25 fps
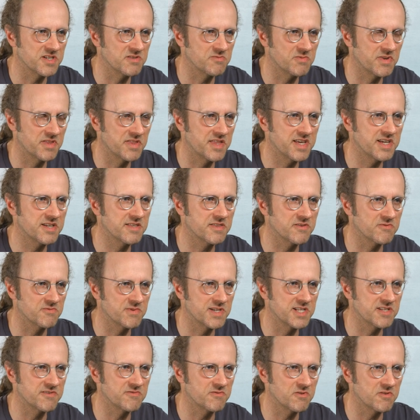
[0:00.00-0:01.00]
And we think the
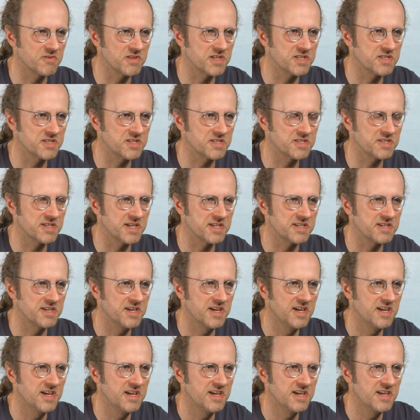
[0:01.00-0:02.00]
reason for this is that
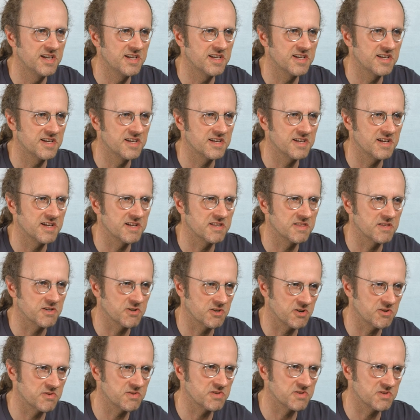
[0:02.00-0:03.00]
the
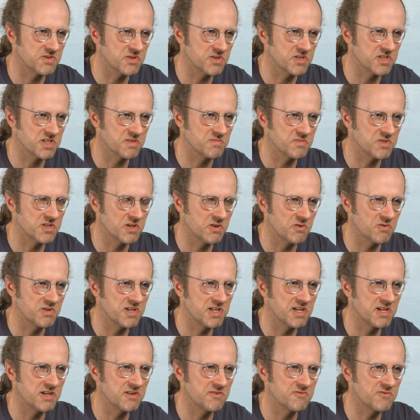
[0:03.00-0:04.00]
current systems
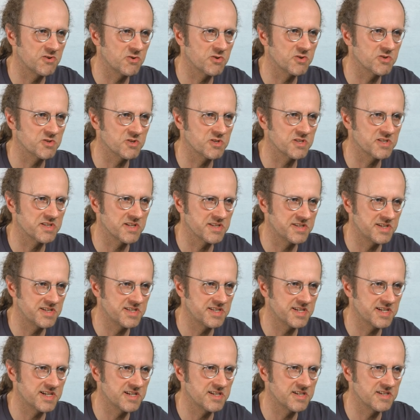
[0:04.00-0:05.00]
only focus on
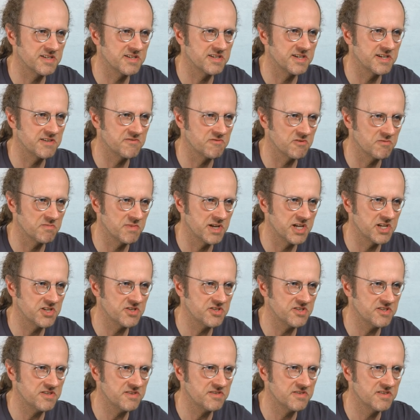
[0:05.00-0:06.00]
statistical
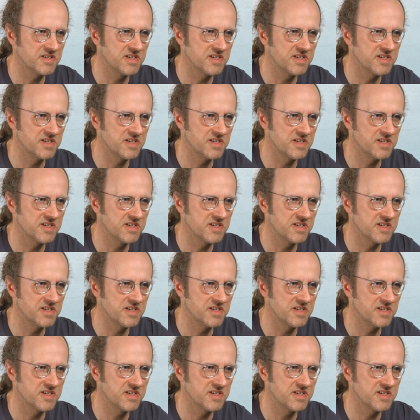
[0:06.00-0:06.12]
information